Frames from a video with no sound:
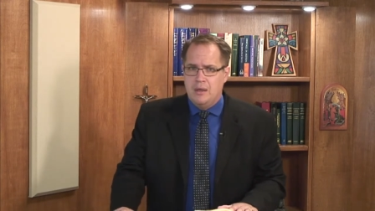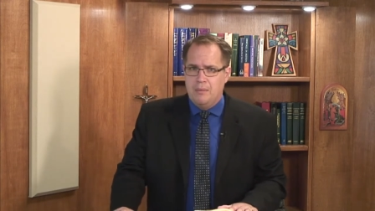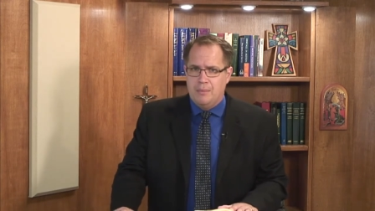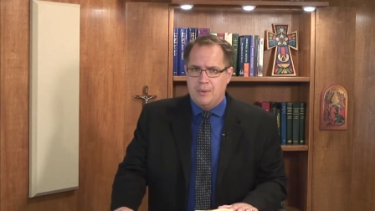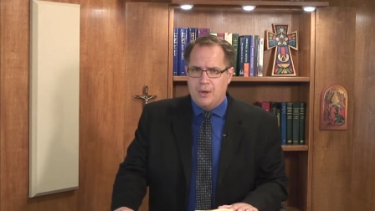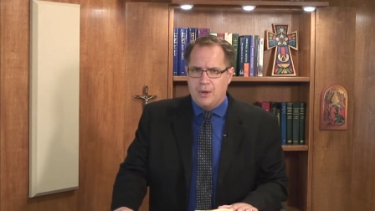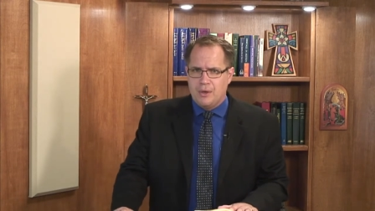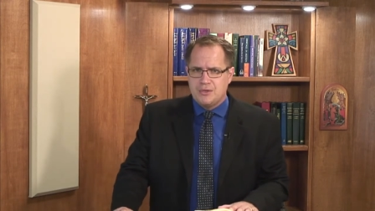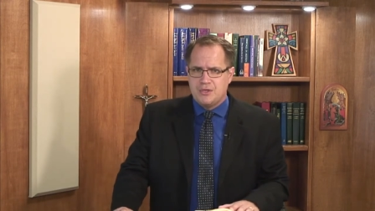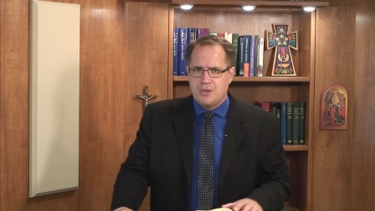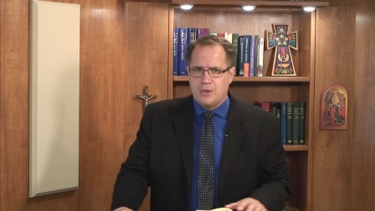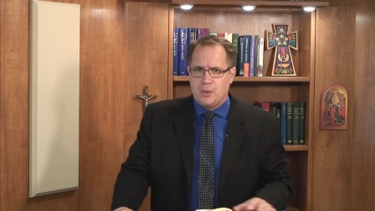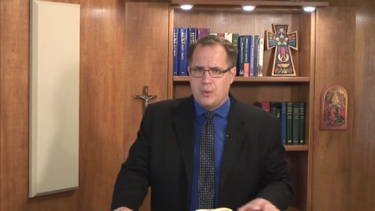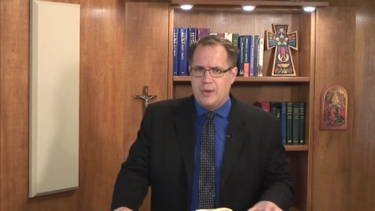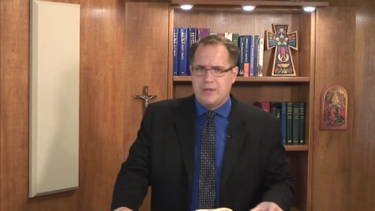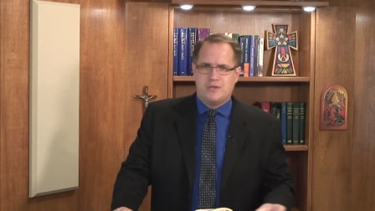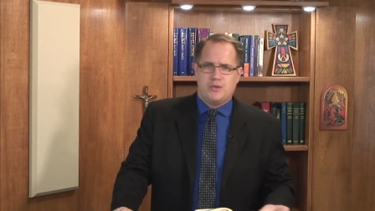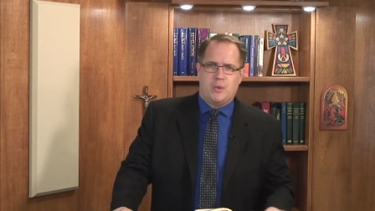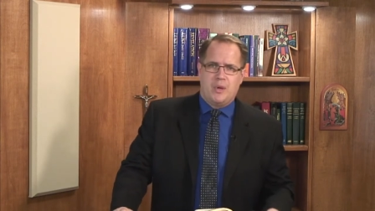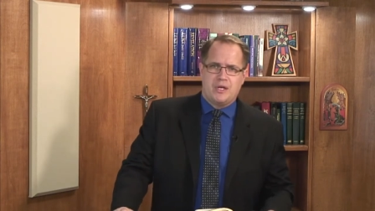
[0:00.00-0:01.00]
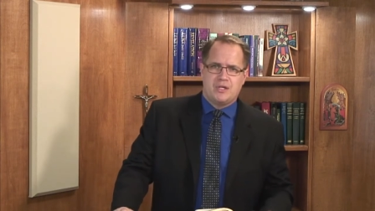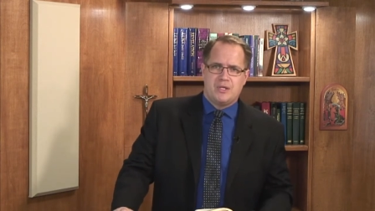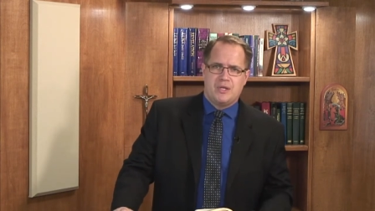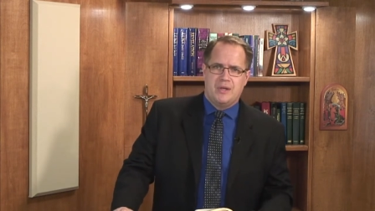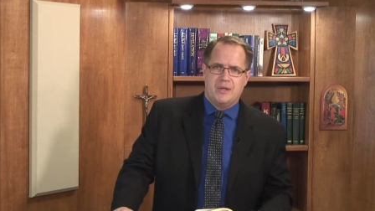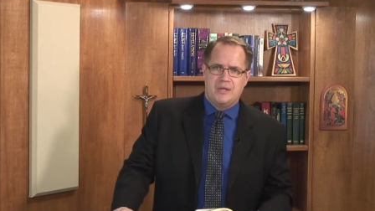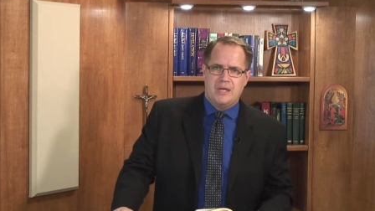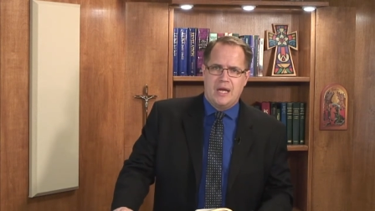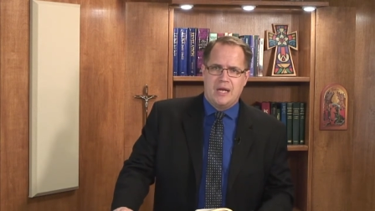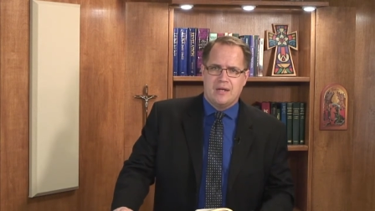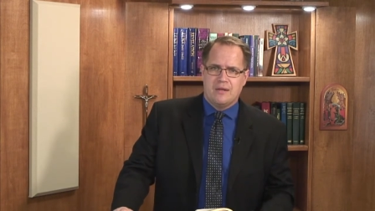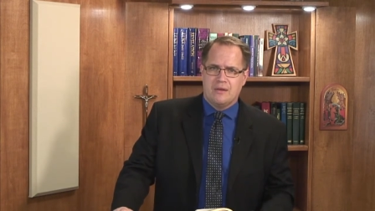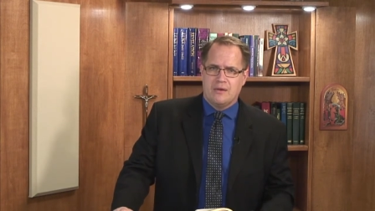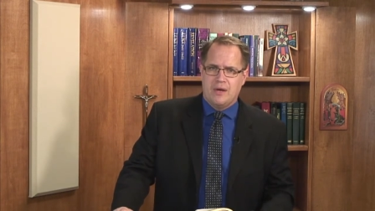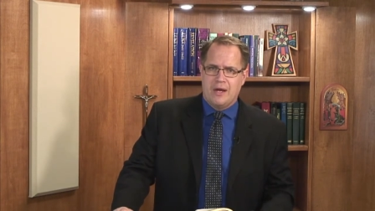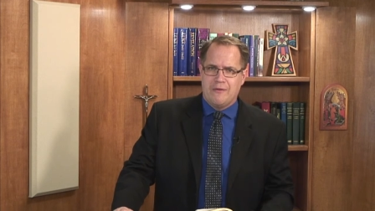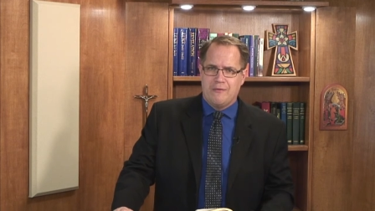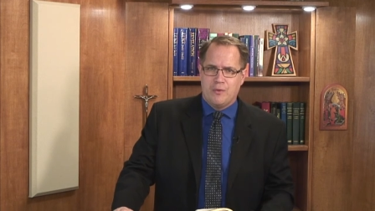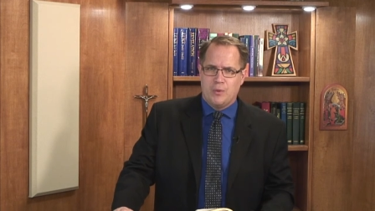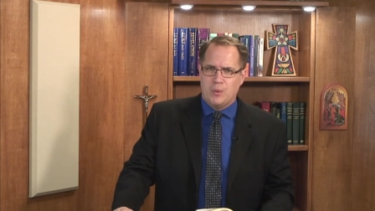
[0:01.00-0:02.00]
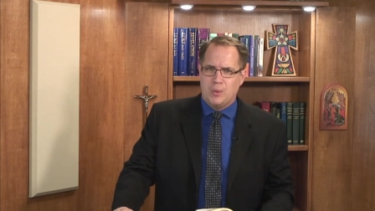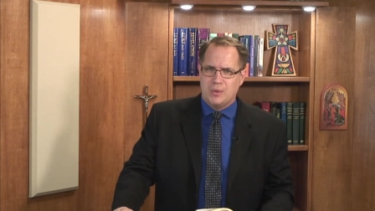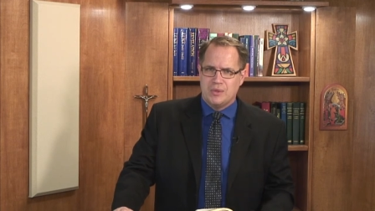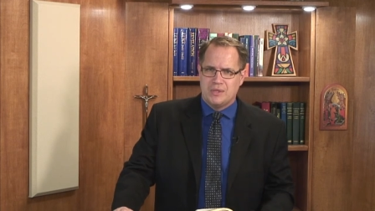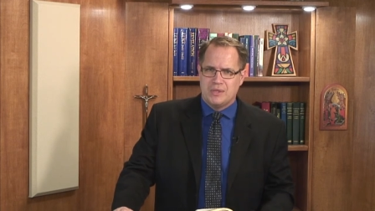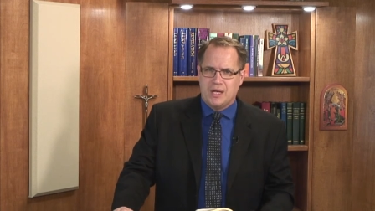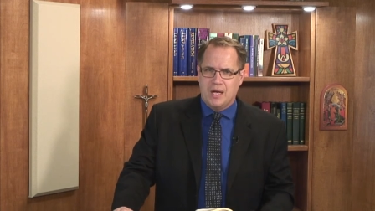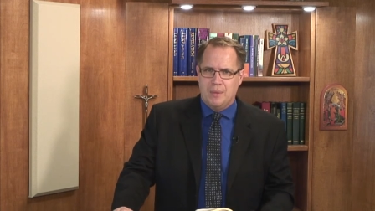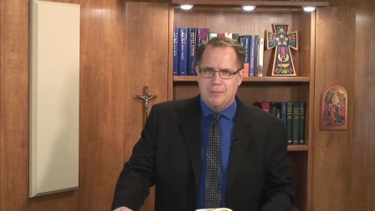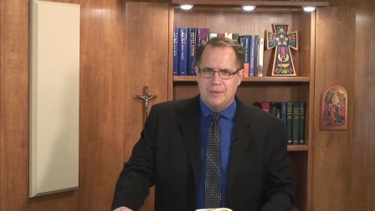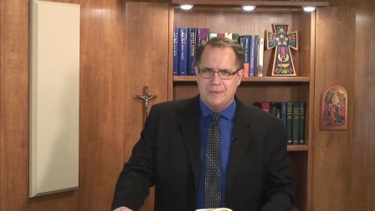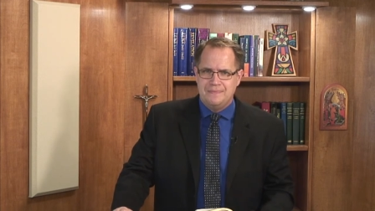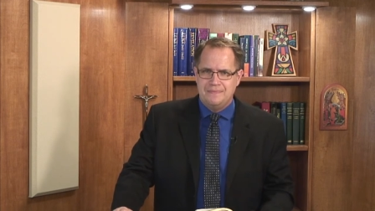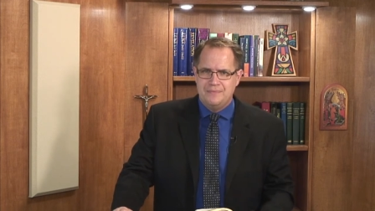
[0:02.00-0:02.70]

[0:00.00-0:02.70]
but also the resurrection of the dead of the life of the world to come.